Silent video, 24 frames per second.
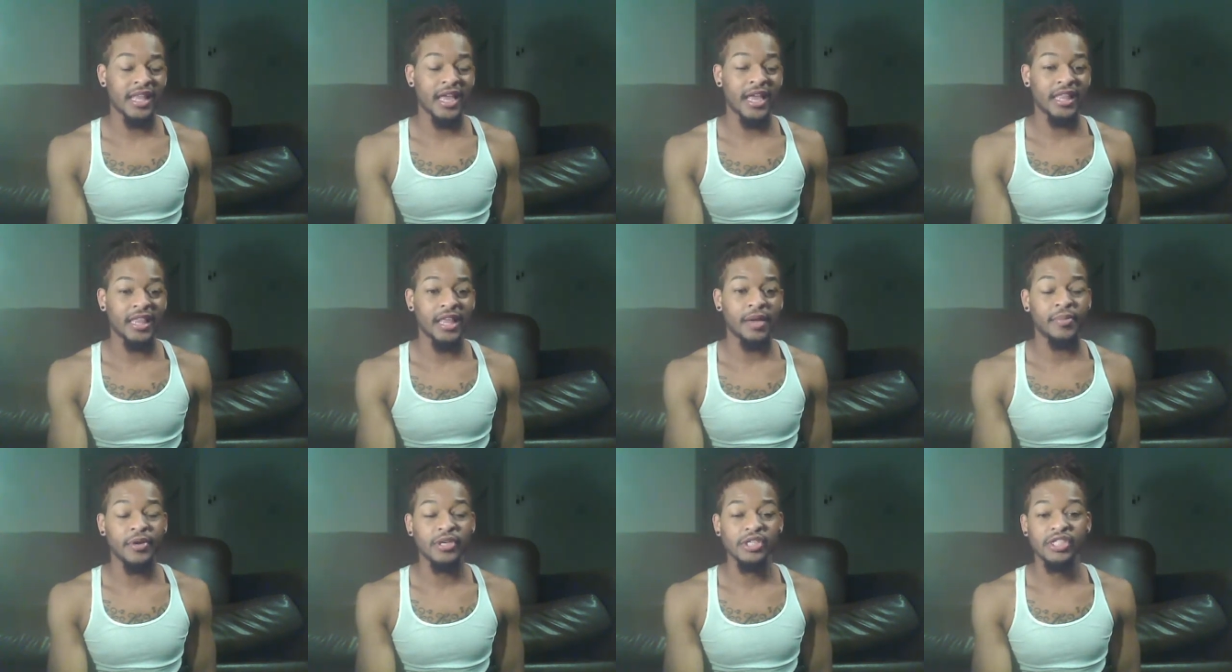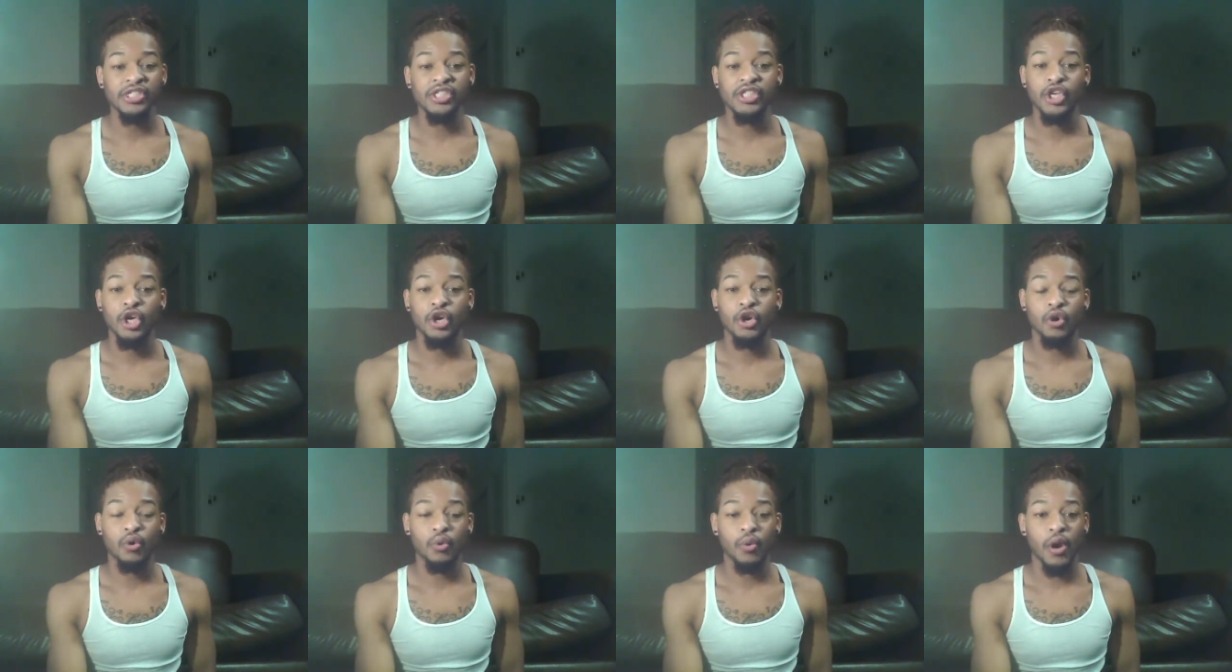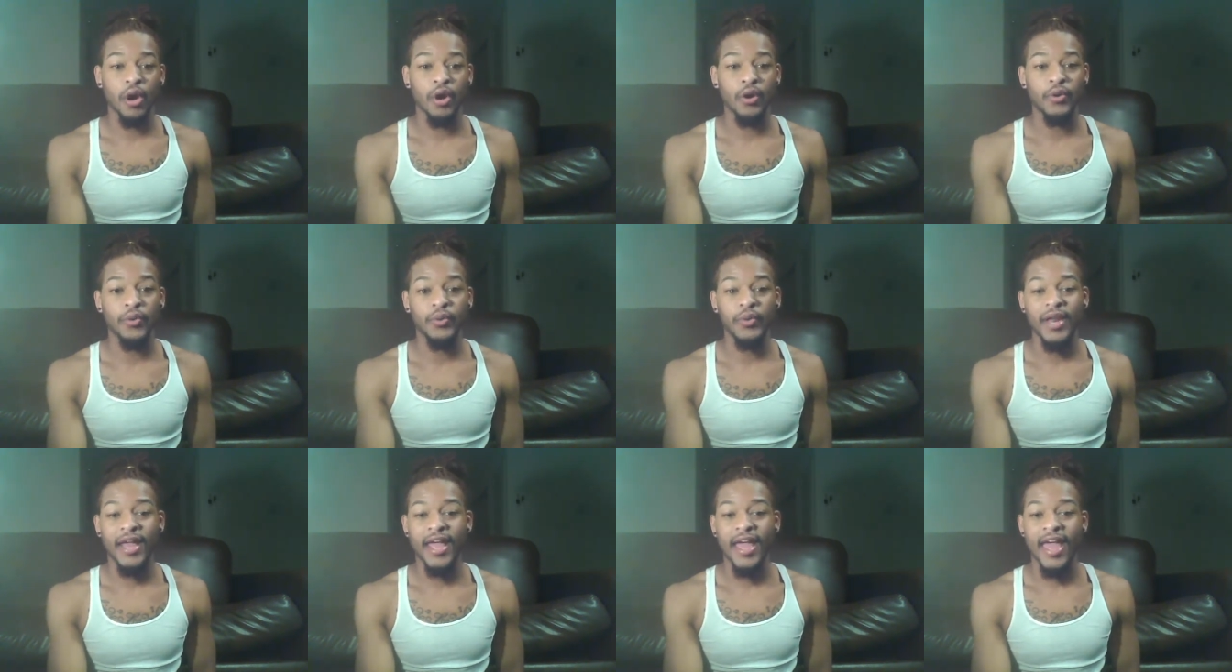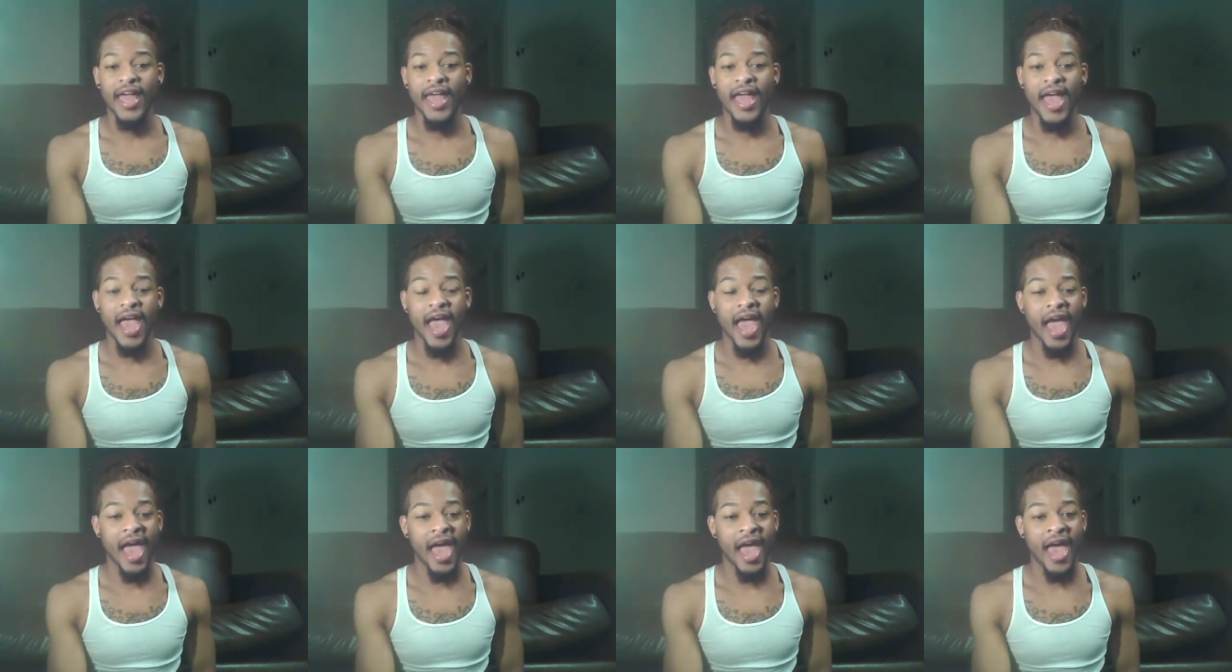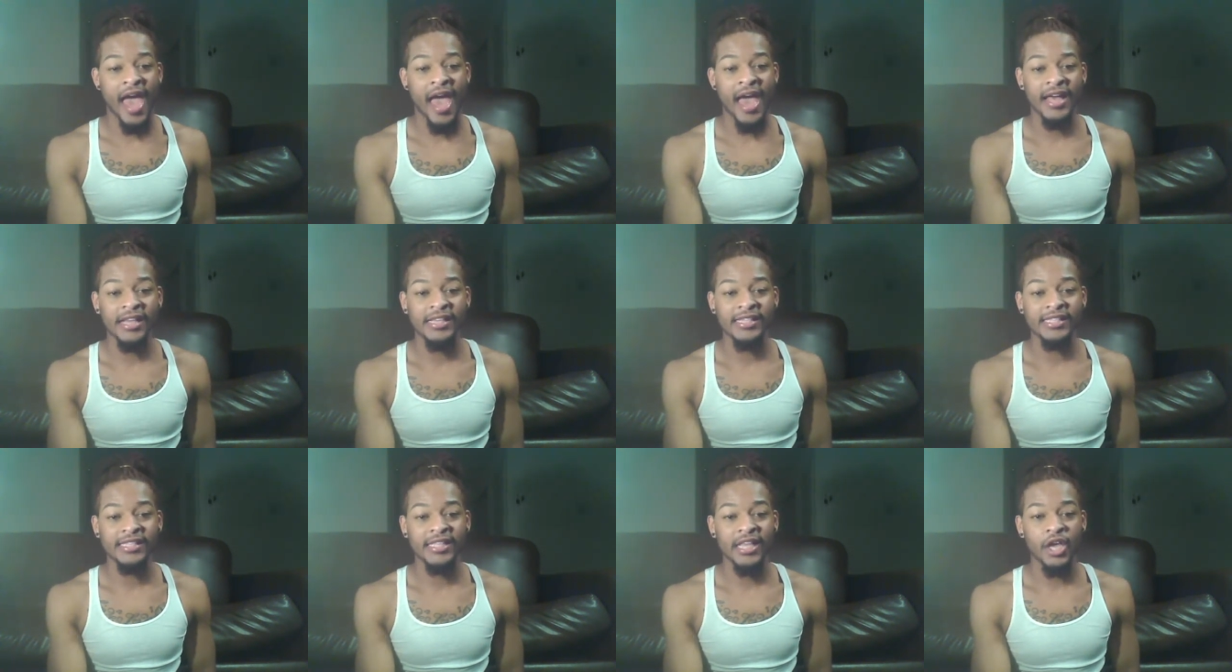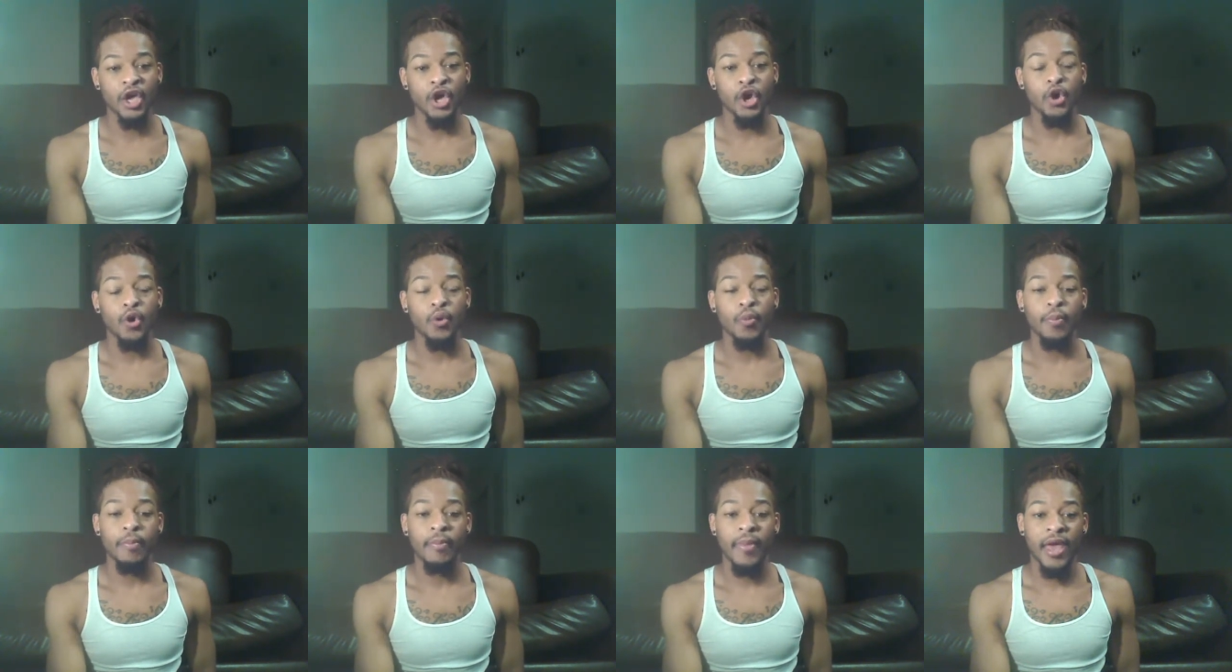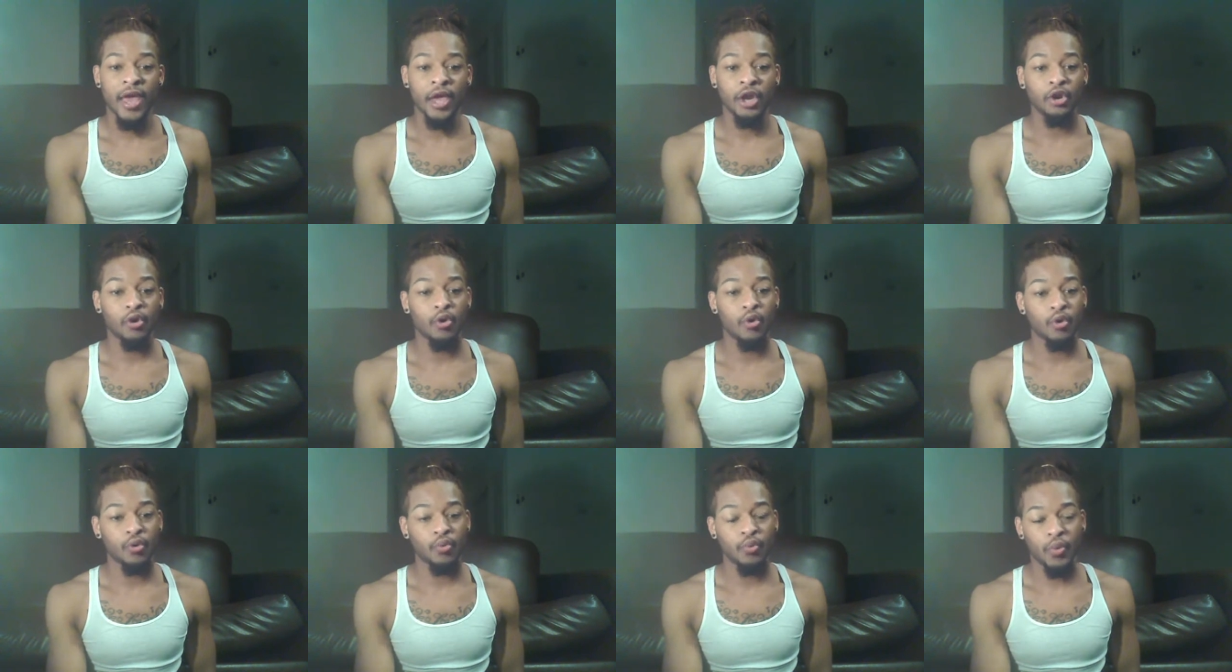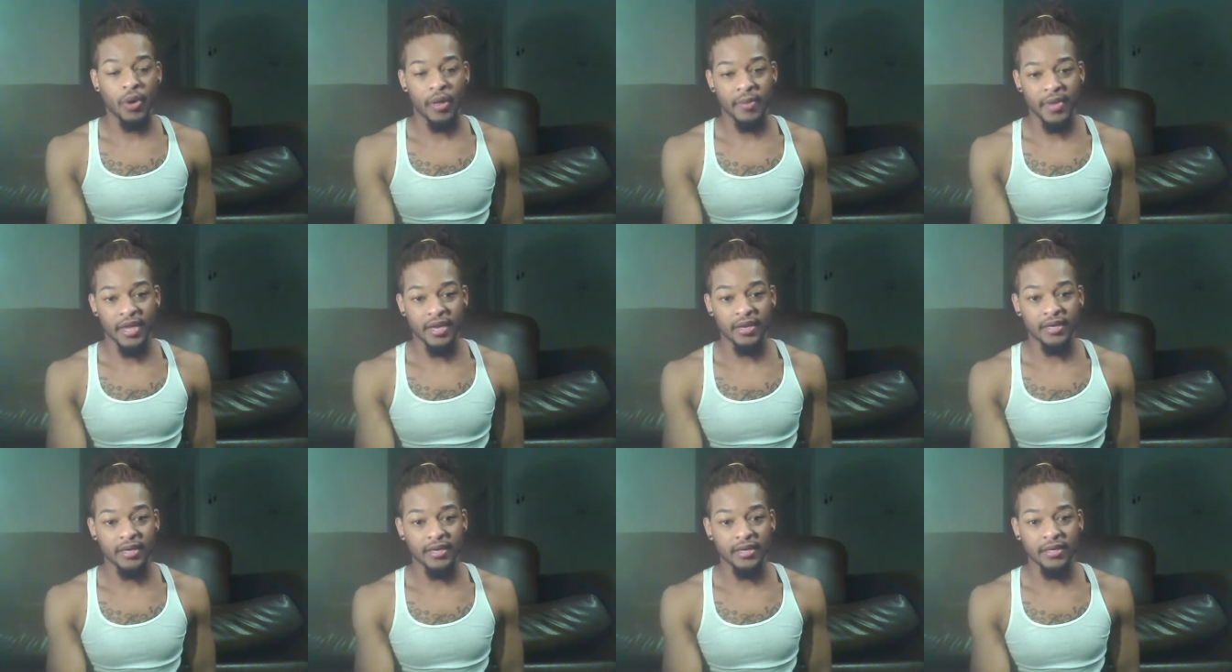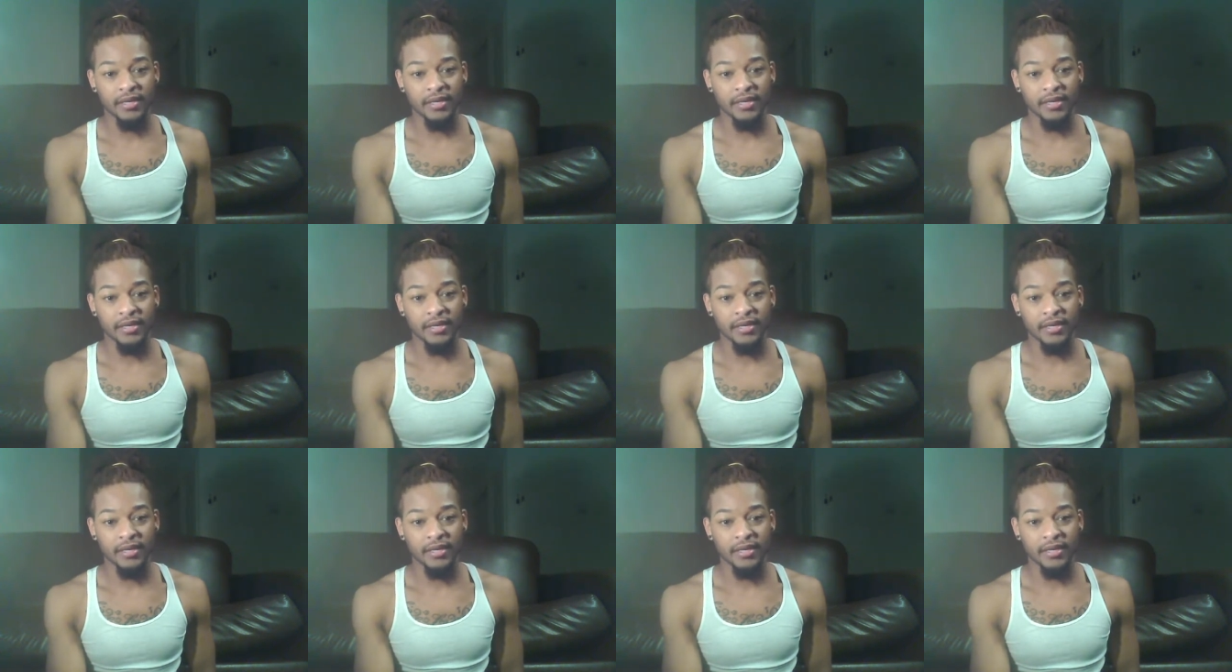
Like, that person's a grown ass man or woman.